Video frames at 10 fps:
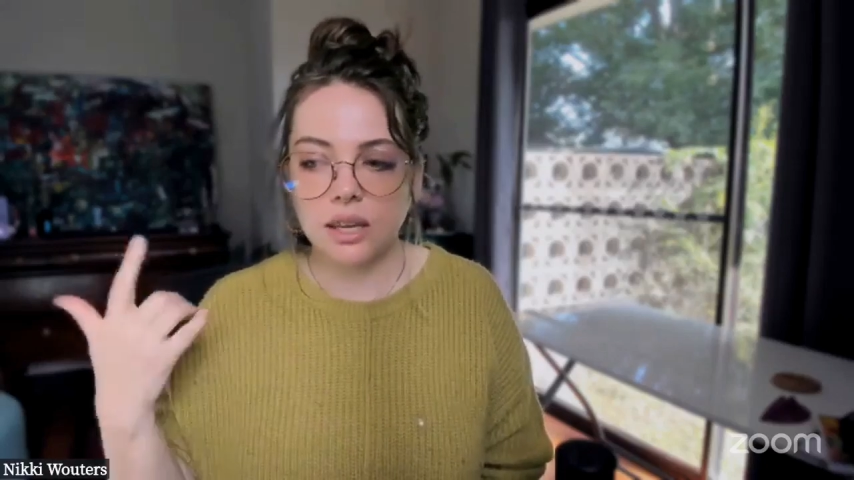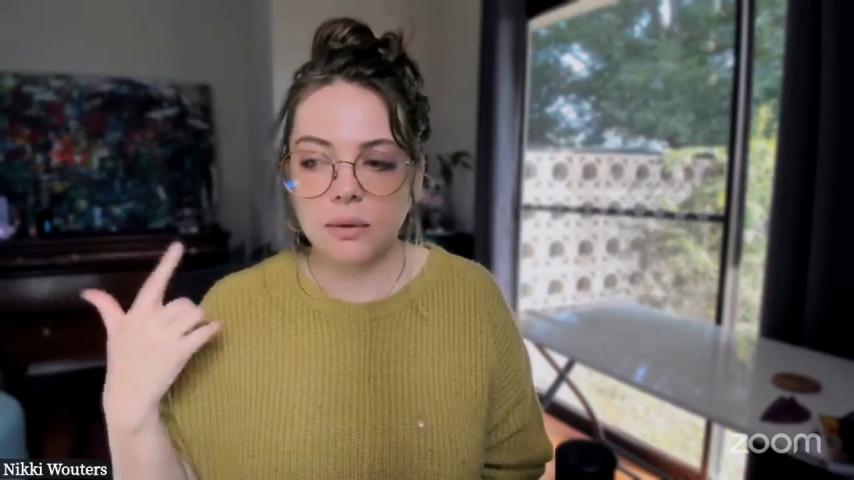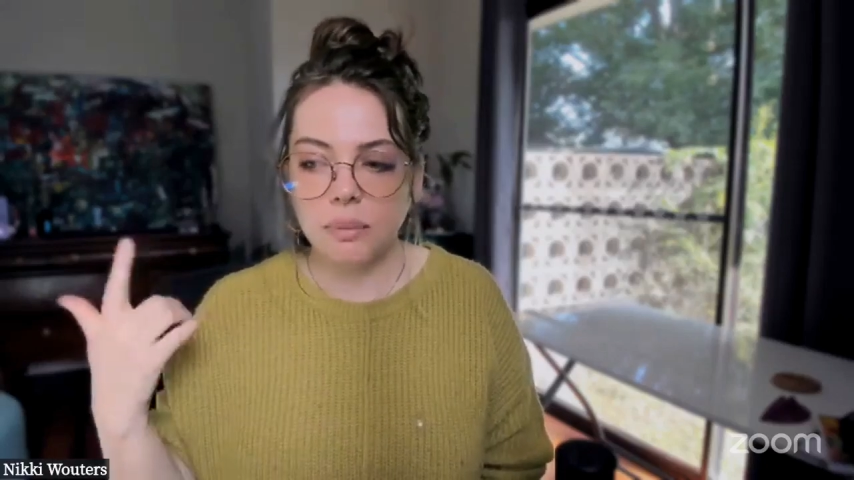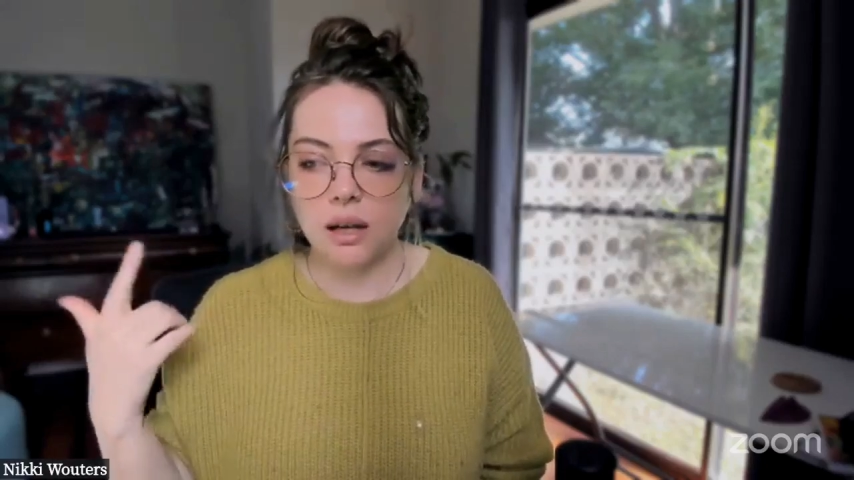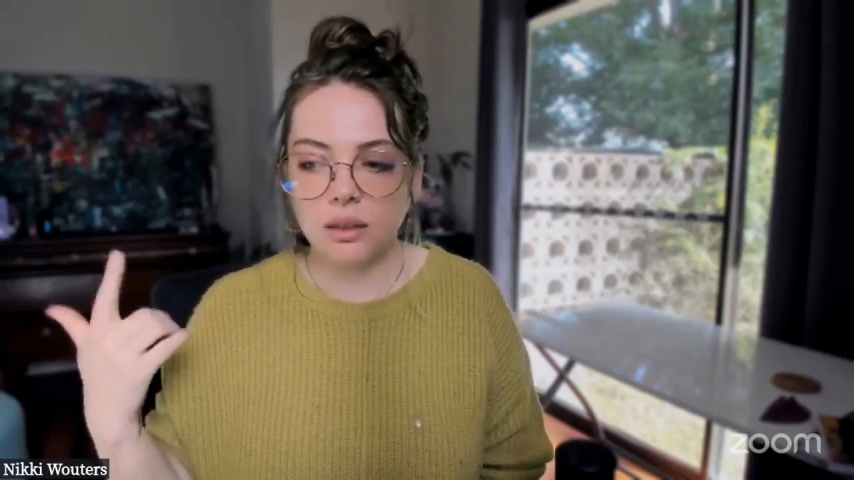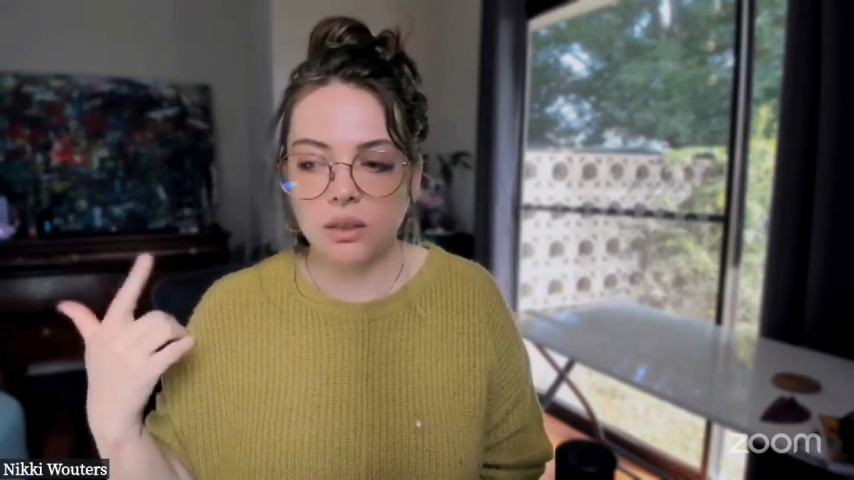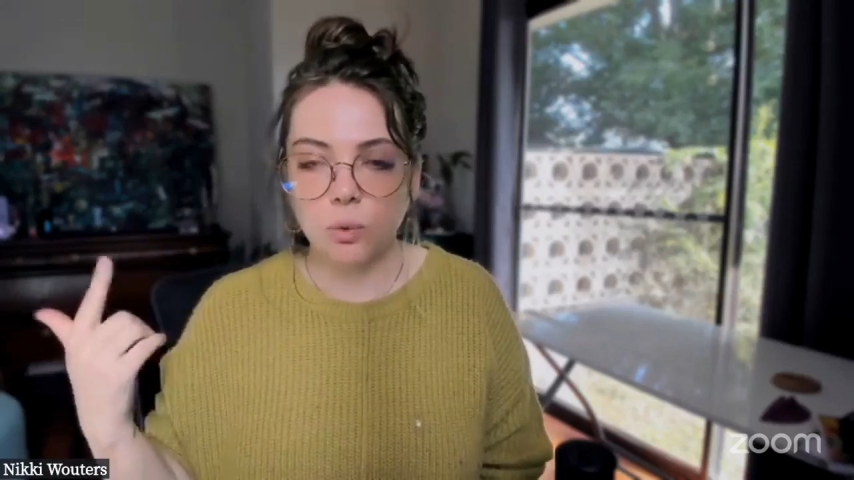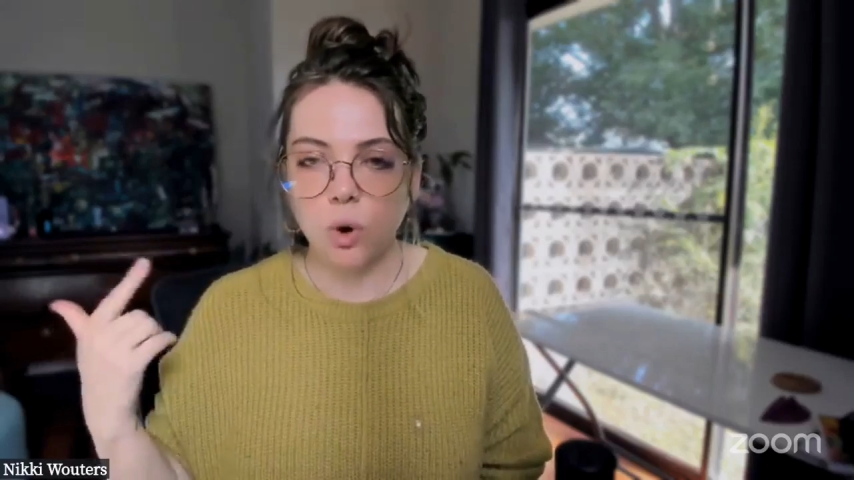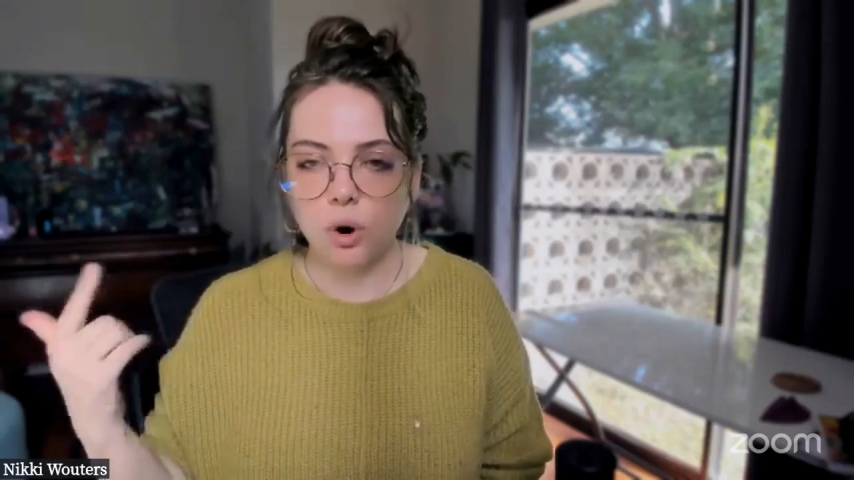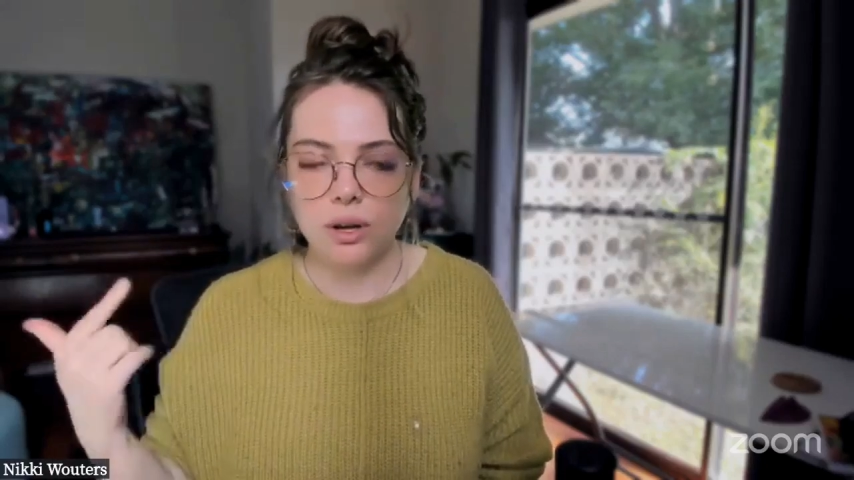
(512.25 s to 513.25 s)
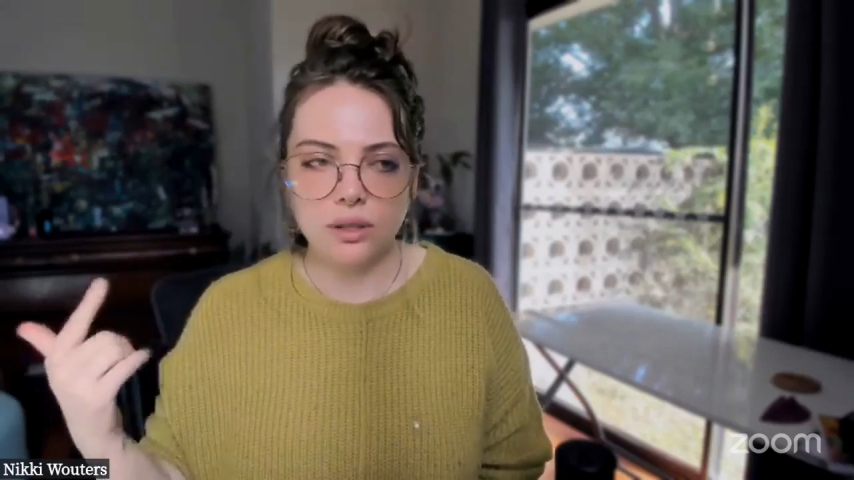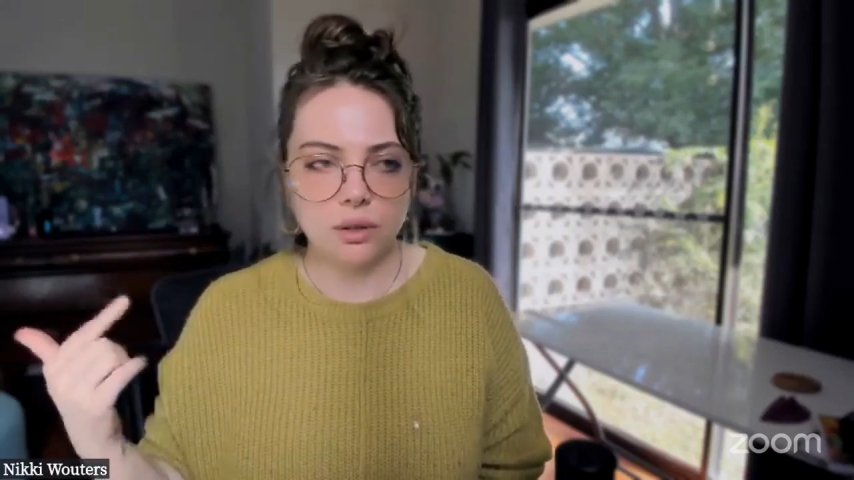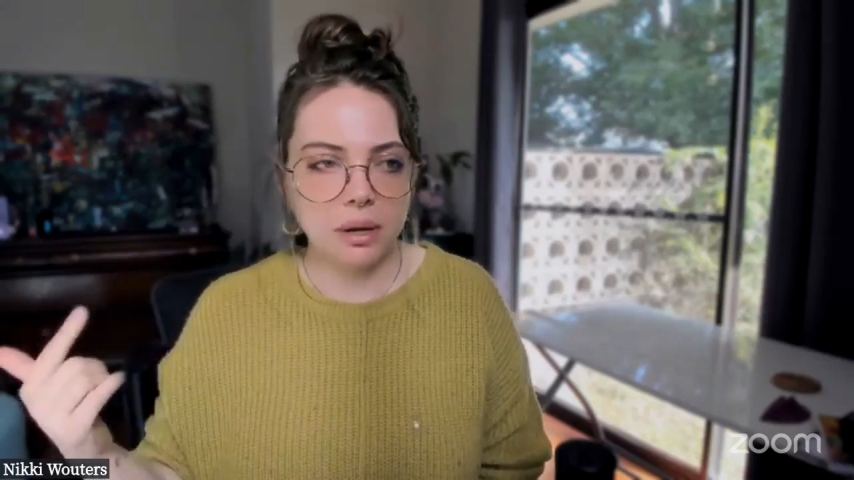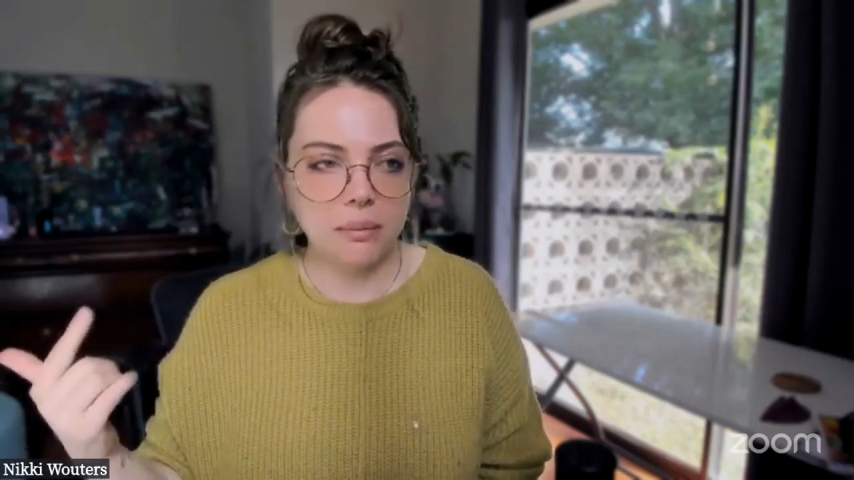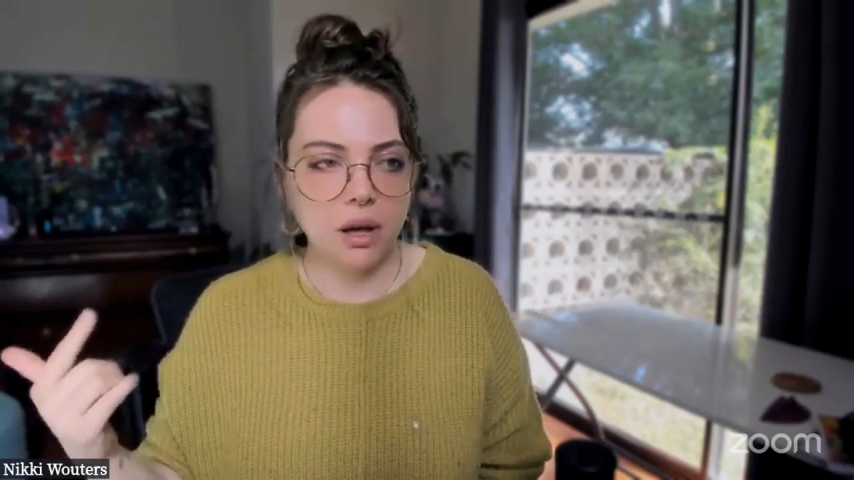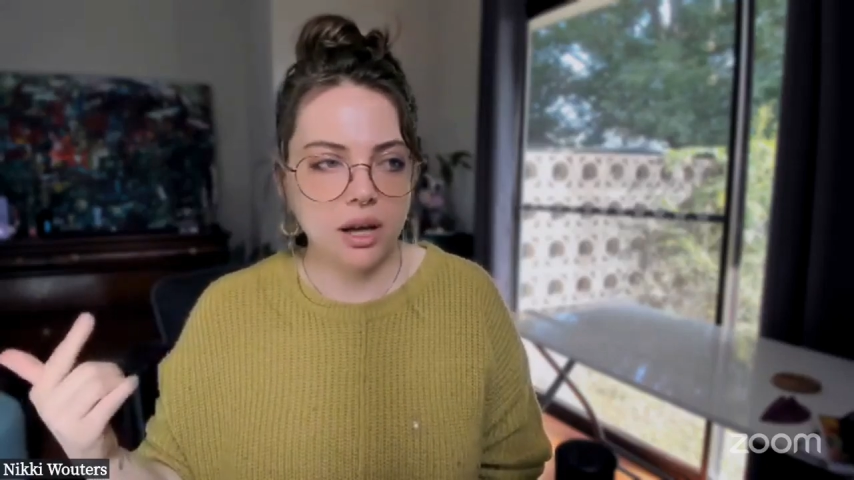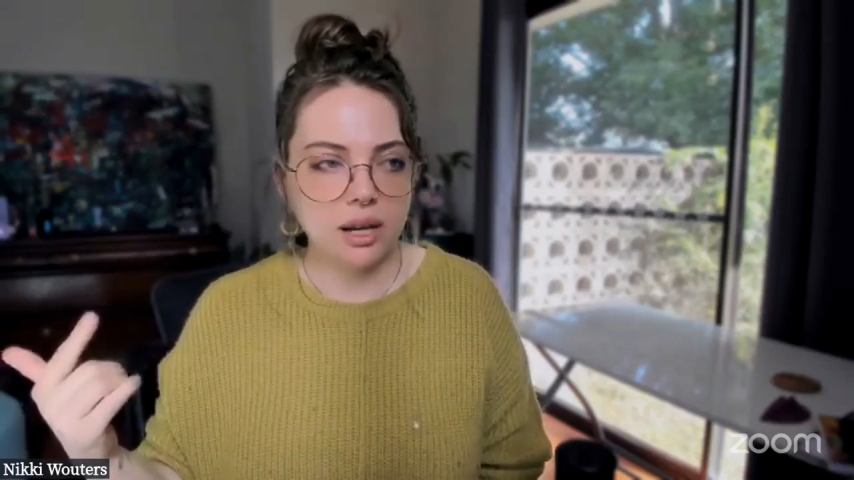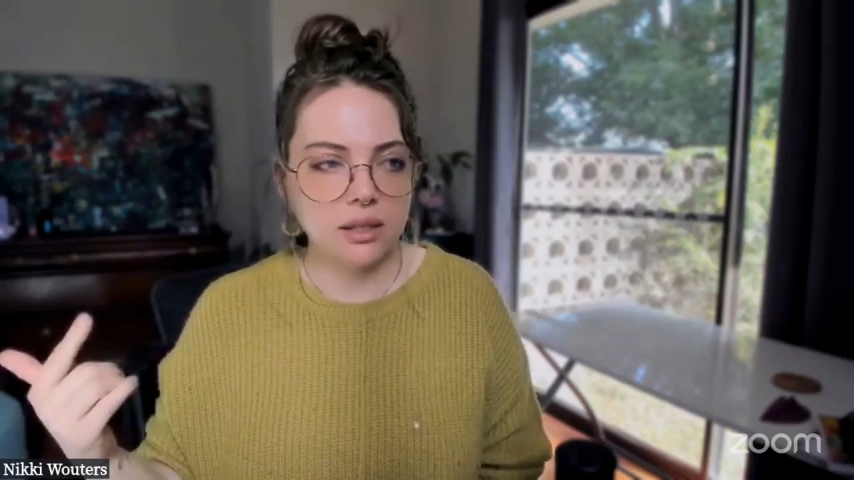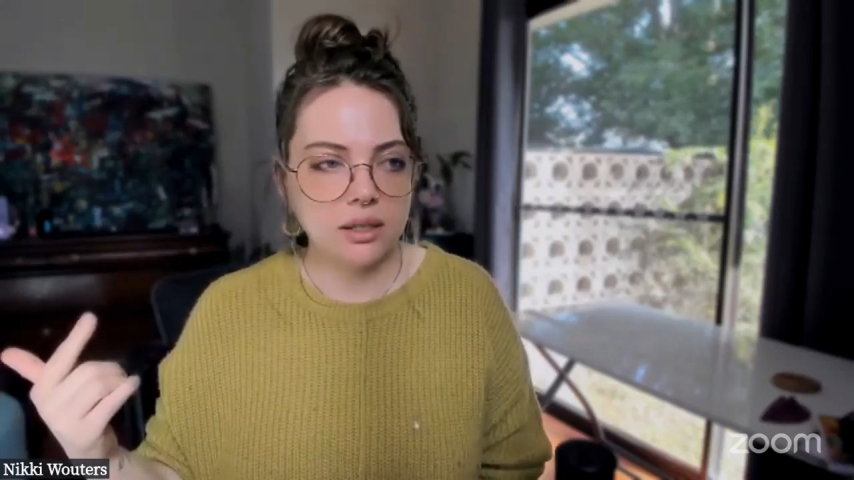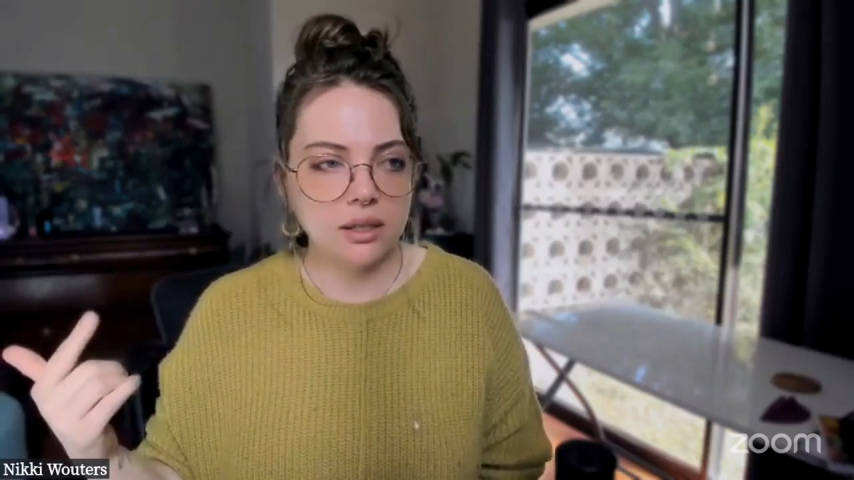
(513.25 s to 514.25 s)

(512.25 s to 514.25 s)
about the worries on my mind.